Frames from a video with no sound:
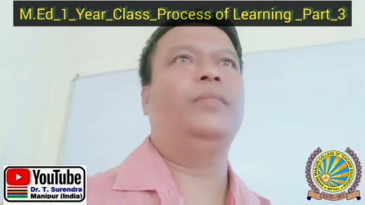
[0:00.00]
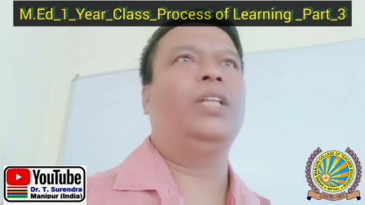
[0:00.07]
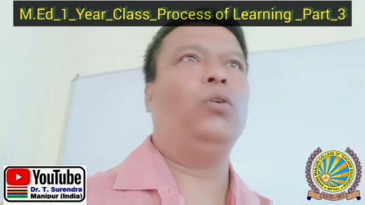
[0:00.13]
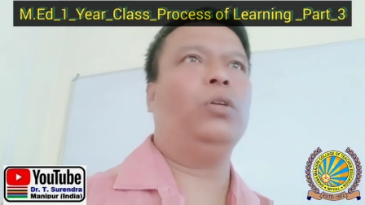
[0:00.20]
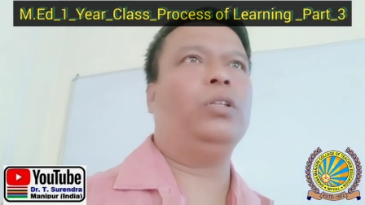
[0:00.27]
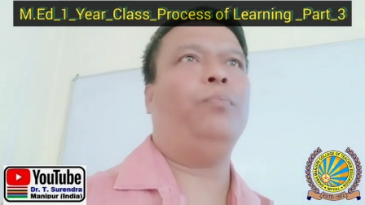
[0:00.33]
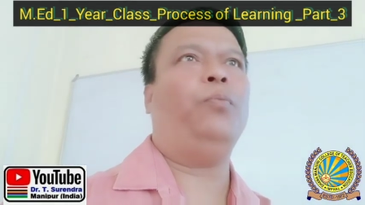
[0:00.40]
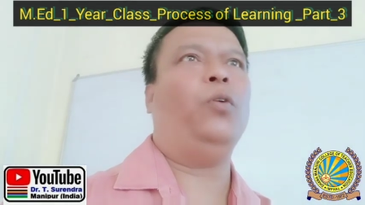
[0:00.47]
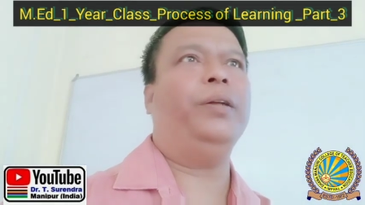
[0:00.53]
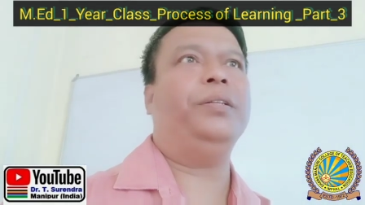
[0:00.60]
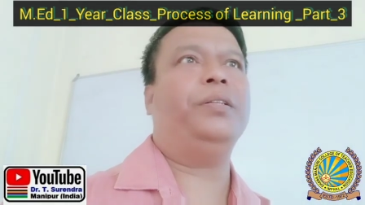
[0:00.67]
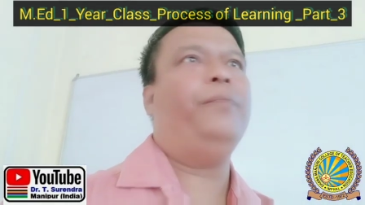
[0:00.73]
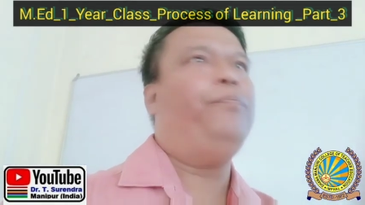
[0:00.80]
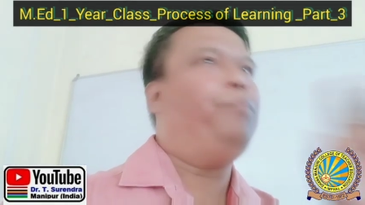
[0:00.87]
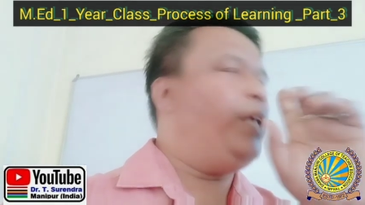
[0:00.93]
Got the
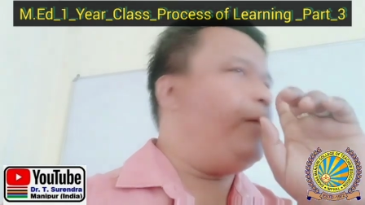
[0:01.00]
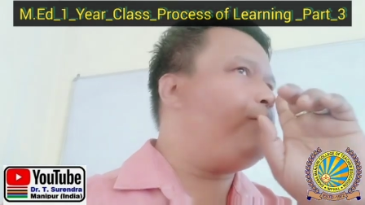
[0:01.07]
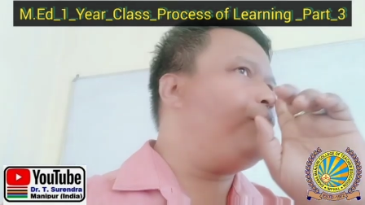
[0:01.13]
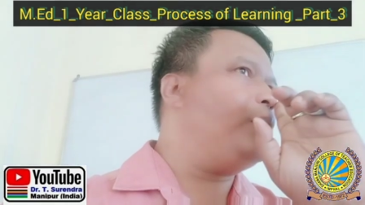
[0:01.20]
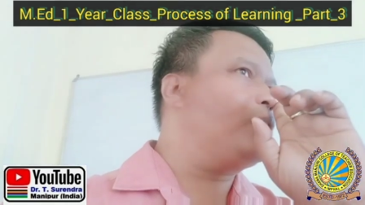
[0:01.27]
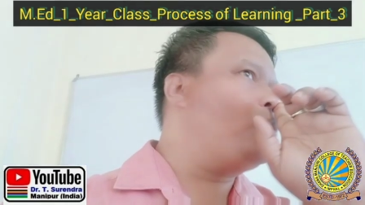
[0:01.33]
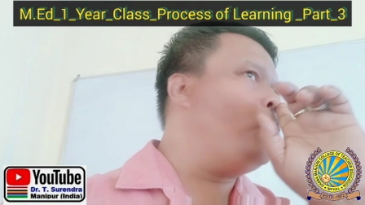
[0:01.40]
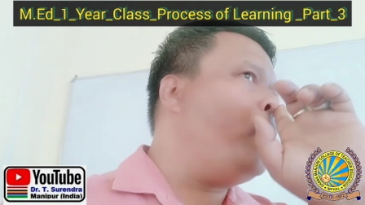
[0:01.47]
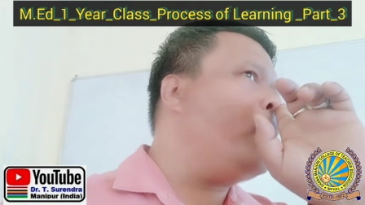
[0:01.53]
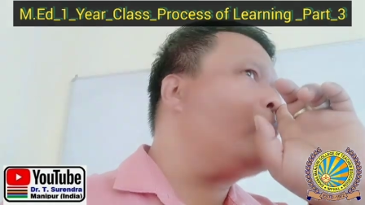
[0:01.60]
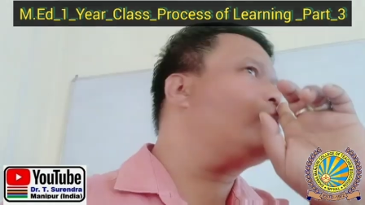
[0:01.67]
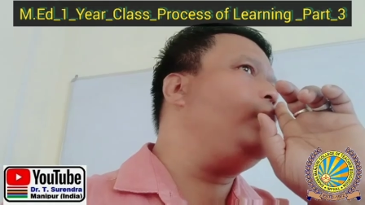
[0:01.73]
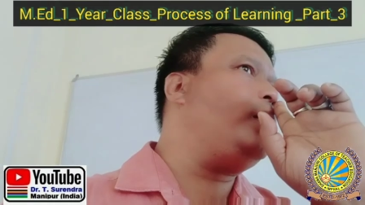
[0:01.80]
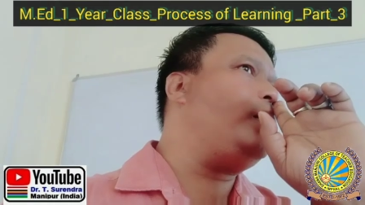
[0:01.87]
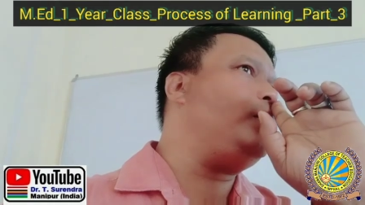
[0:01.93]
point? If the
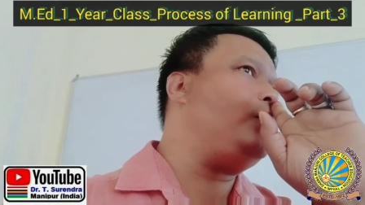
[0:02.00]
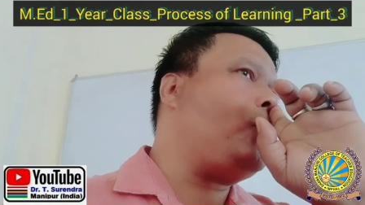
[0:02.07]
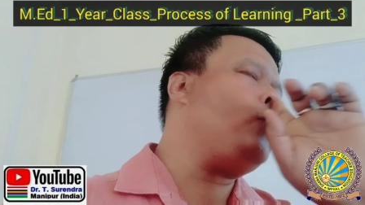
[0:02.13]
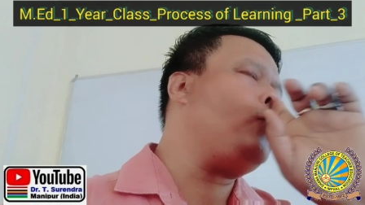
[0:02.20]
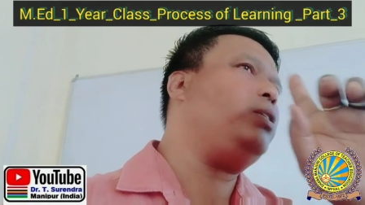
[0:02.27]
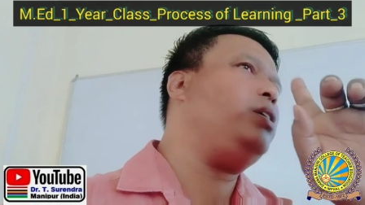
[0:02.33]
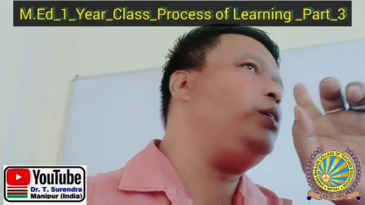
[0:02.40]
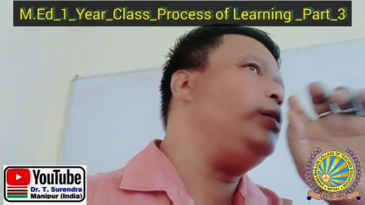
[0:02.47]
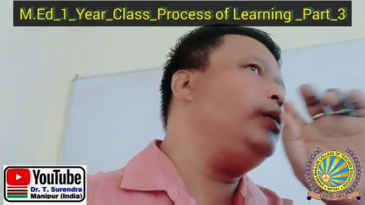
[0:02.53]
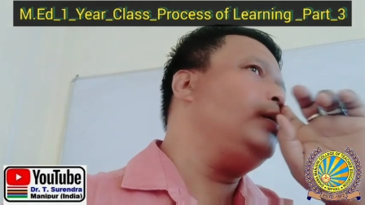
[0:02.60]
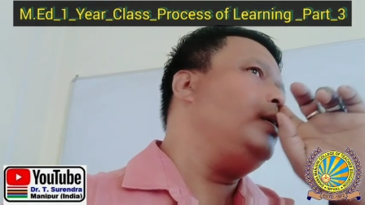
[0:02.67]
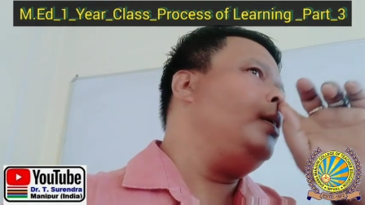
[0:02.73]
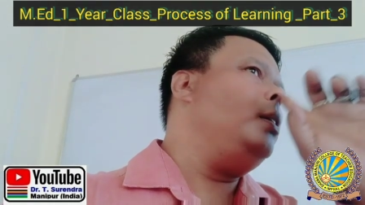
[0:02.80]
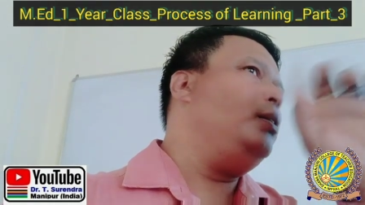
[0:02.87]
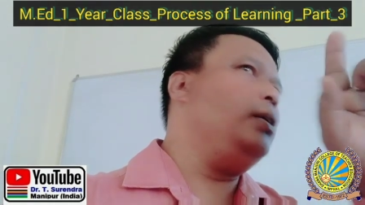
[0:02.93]
students learn through
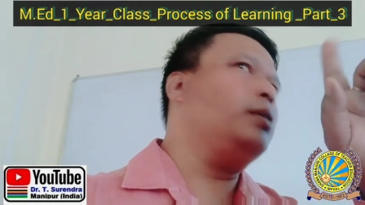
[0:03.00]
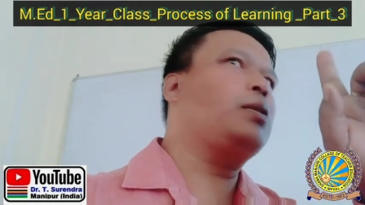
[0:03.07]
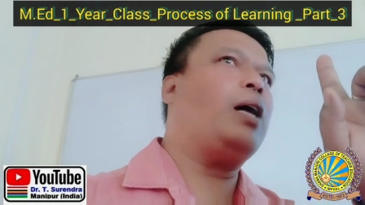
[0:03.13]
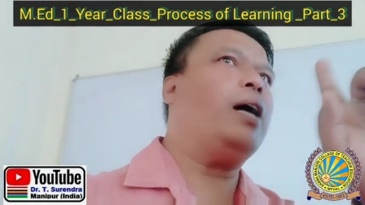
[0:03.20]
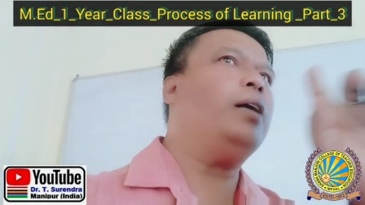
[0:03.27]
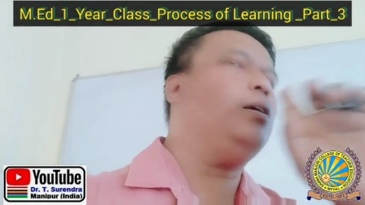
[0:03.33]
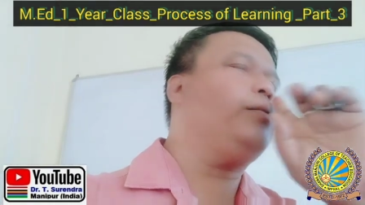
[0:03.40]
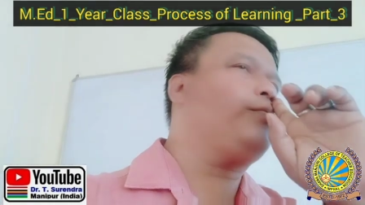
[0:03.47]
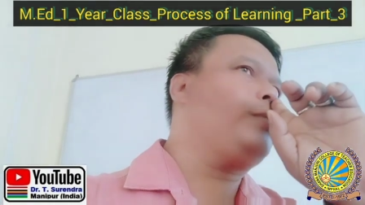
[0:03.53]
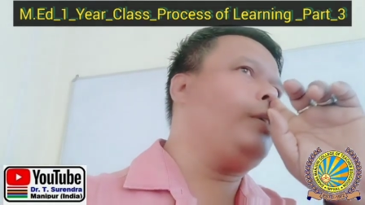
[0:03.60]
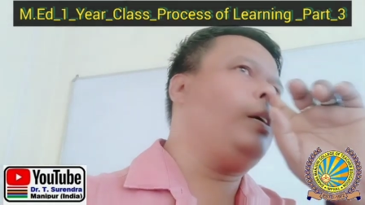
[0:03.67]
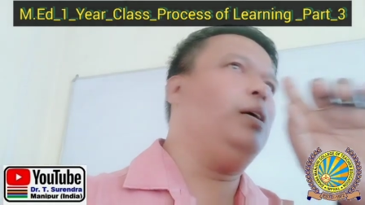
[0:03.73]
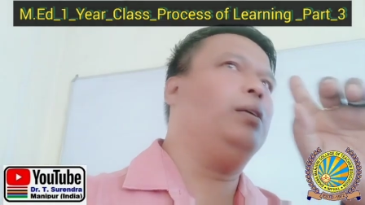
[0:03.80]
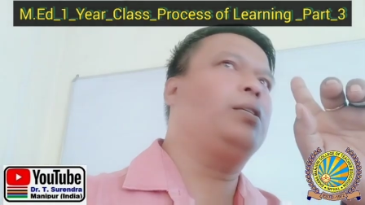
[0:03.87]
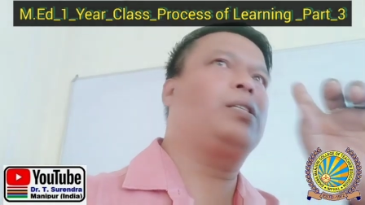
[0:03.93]
this kind
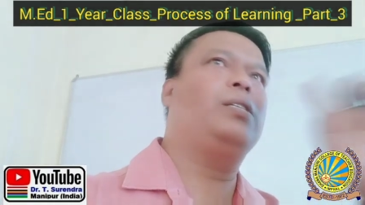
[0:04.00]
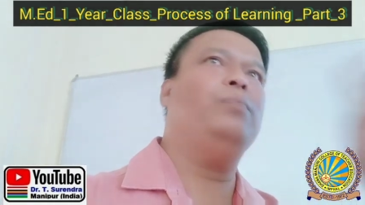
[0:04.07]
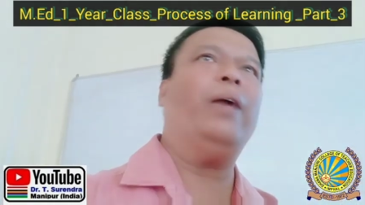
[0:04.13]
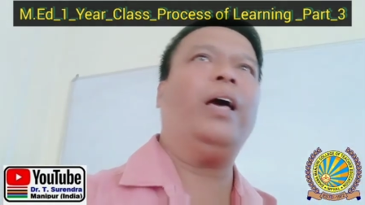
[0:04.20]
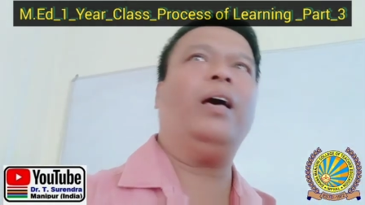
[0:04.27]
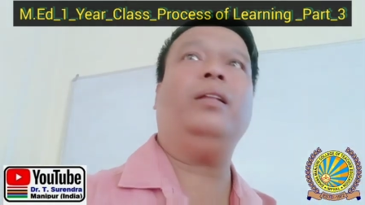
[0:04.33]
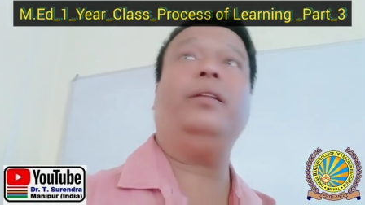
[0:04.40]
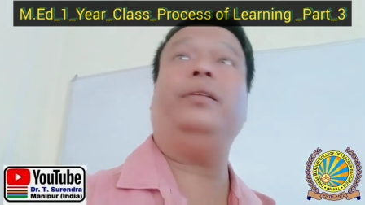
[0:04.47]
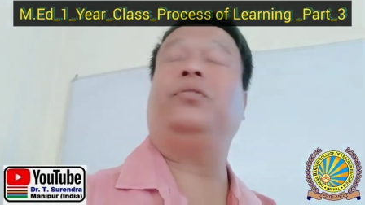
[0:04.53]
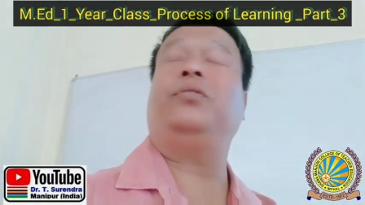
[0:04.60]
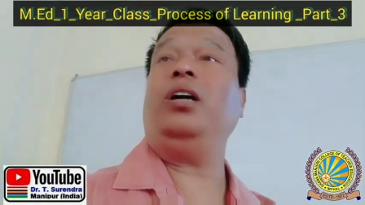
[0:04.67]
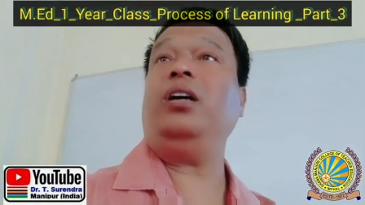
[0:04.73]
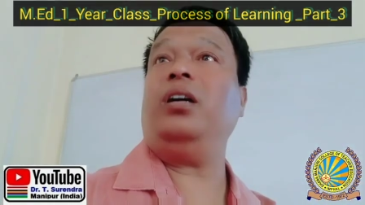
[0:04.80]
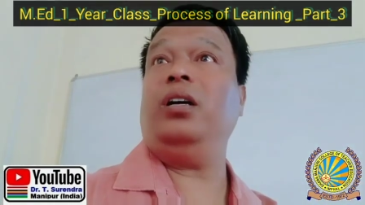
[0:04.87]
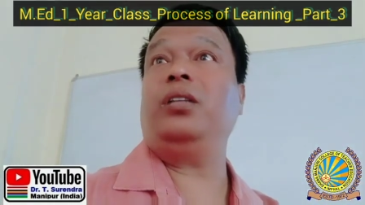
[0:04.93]
of smell and
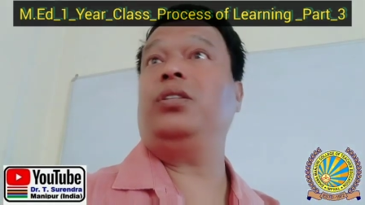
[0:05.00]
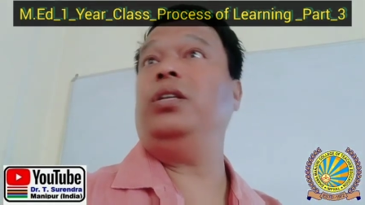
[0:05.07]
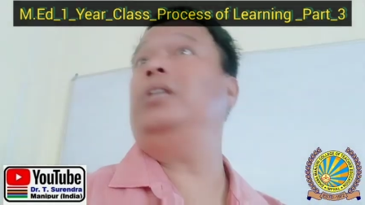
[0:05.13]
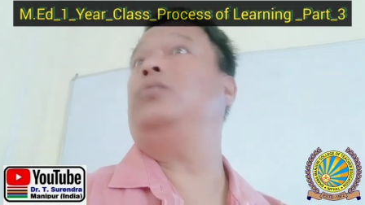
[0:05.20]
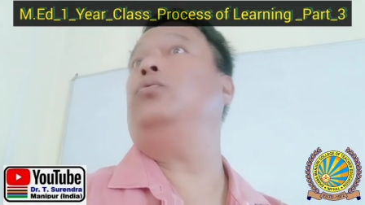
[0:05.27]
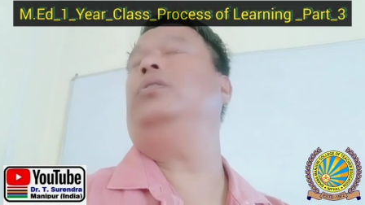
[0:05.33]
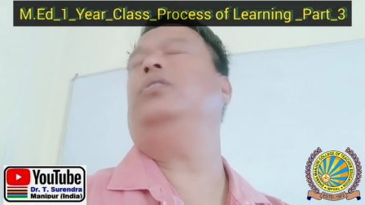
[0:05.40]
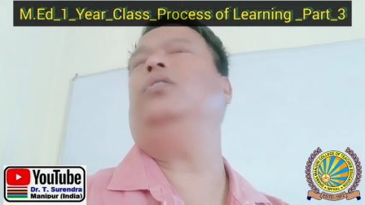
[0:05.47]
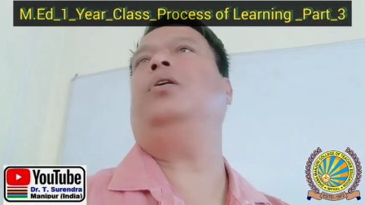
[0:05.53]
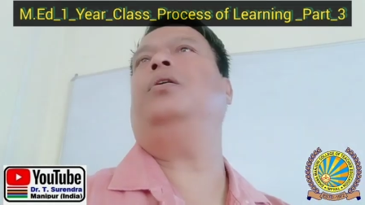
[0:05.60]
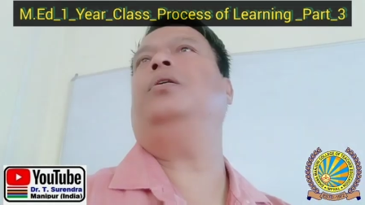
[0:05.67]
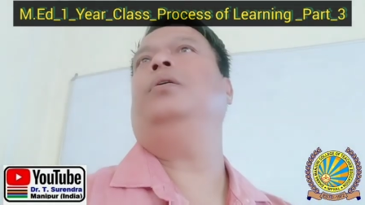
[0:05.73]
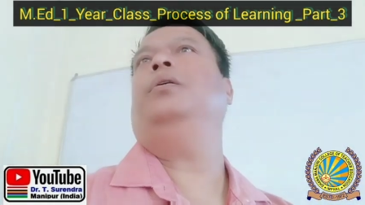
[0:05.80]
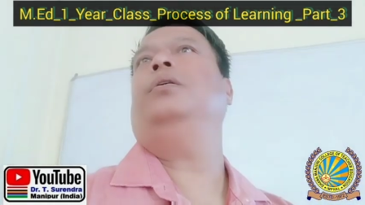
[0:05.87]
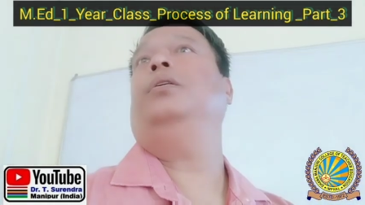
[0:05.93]
touch, it will
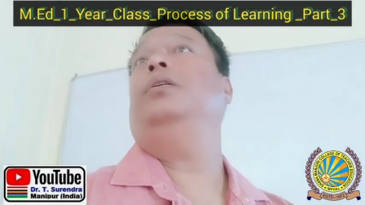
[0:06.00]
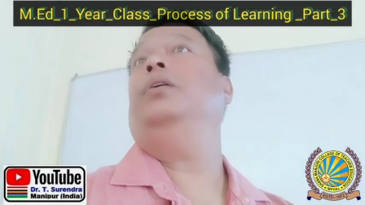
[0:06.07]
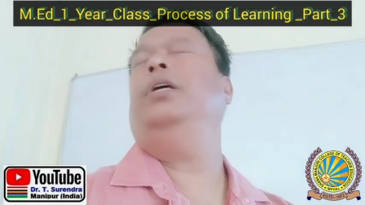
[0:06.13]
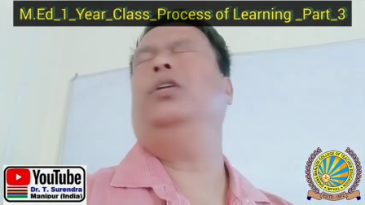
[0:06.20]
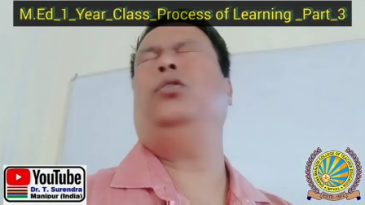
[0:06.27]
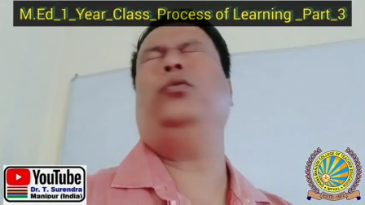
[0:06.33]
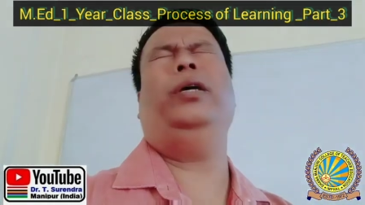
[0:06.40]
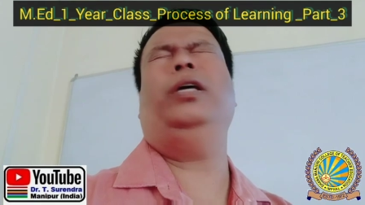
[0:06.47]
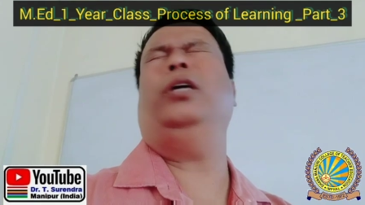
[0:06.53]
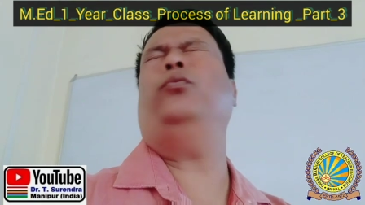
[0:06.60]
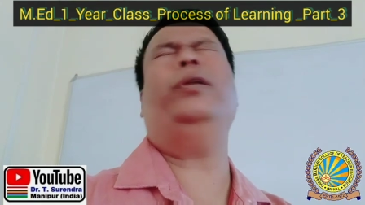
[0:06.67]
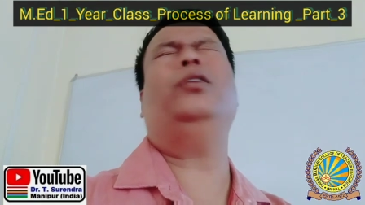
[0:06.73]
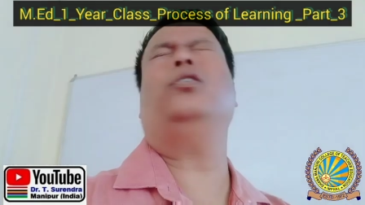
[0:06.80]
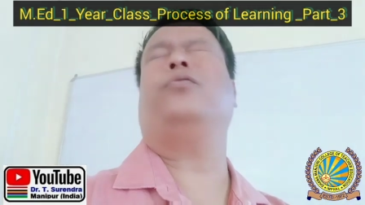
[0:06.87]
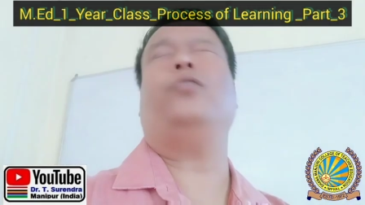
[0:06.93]
not
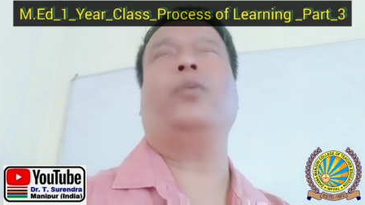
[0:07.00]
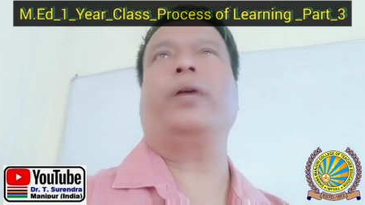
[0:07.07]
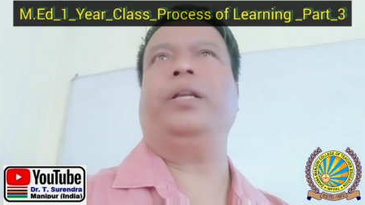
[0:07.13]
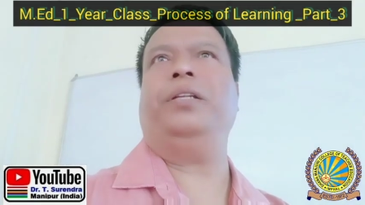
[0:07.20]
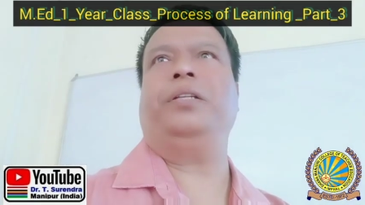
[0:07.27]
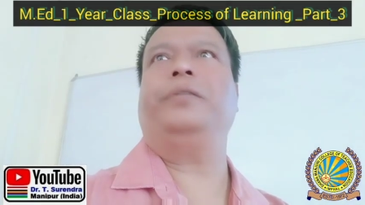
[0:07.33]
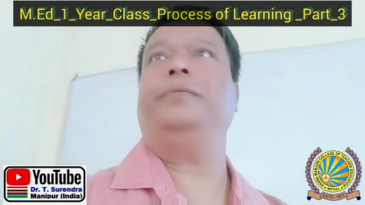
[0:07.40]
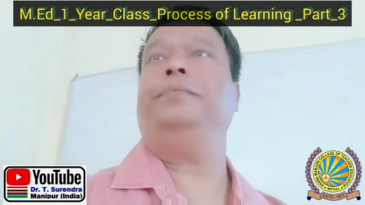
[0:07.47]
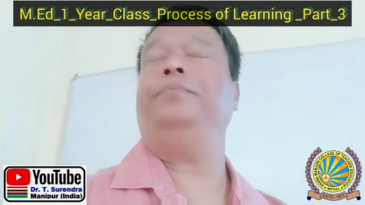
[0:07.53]
forget it.